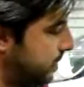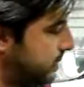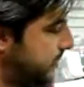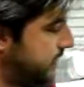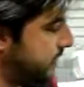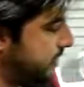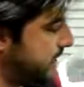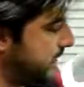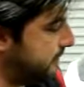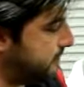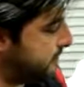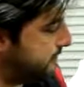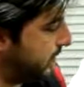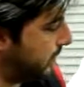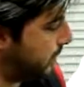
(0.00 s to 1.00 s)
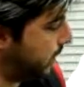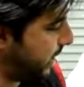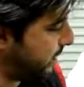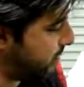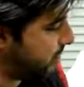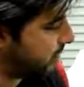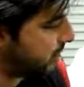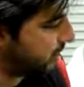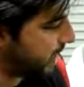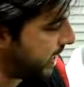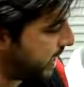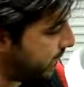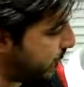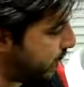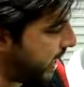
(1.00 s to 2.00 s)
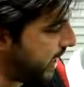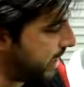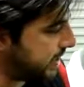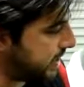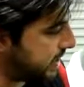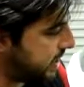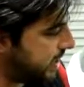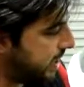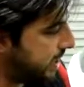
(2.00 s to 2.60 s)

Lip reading: we would simply have to find a way to start adding weight